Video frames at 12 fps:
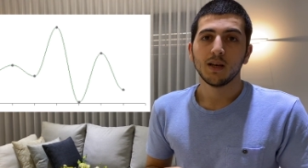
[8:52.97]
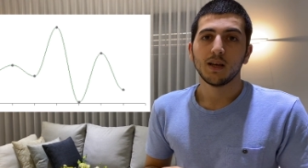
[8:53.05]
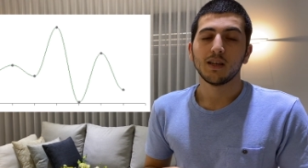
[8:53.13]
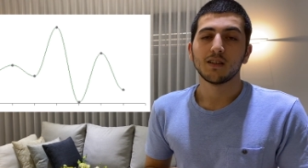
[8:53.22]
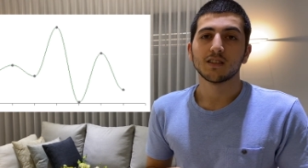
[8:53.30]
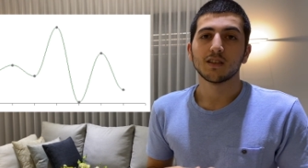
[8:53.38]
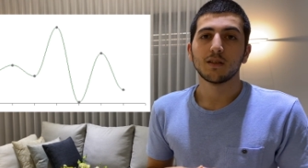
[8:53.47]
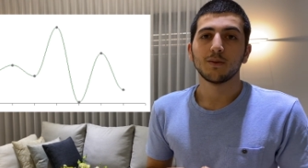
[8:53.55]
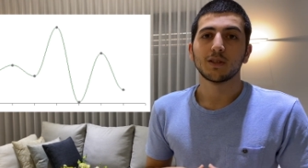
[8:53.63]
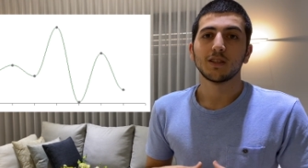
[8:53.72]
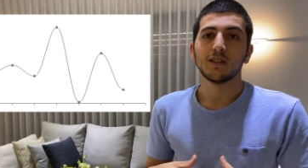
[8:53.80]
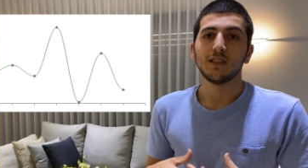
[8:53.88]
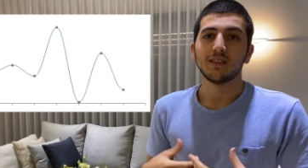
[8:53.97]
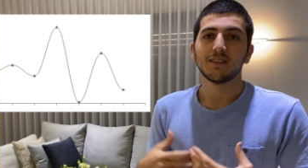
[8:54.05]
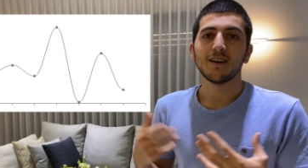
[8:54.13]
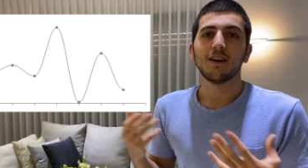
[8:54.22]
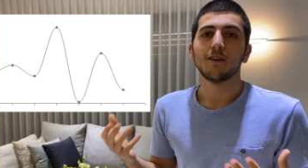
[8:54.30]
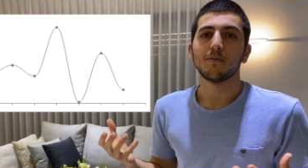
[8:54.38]
and doesn't look at the
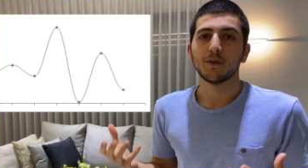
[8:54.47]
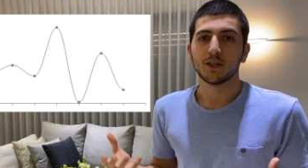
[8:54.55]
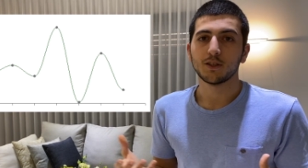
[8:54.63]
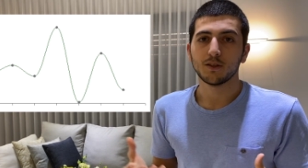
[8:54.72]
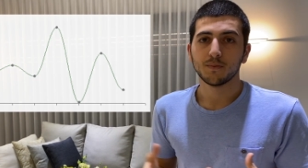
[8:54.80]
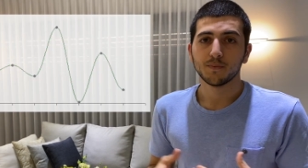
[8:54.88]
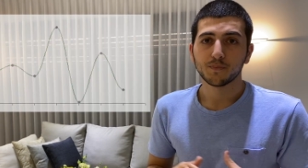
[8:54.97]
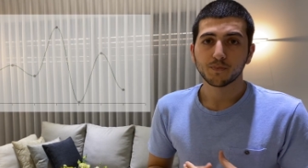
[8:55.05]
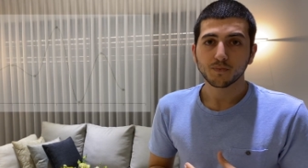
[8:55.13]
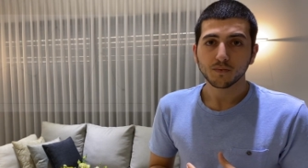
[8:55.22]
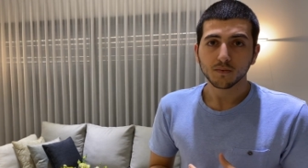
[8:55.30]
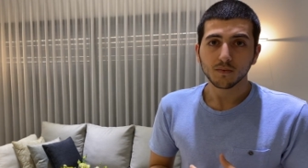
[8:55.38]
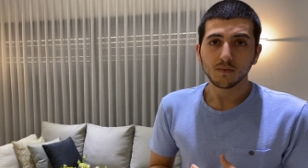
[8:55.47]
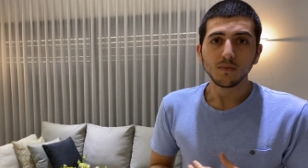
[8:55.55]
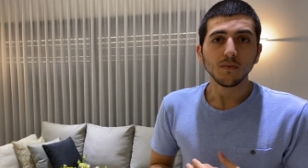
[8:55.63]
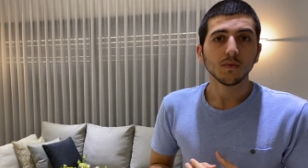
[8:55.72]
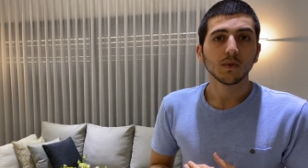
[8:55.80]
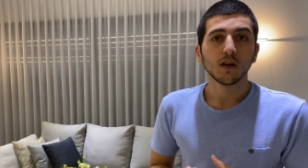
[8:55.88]
entire picture.
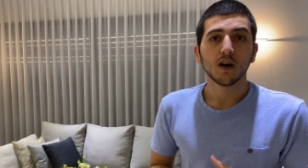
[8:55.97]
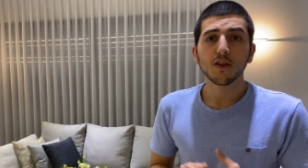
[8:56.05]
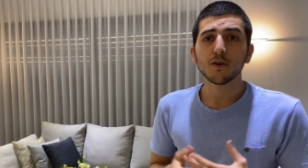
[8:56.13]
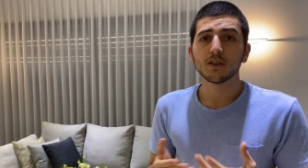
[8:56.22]
Other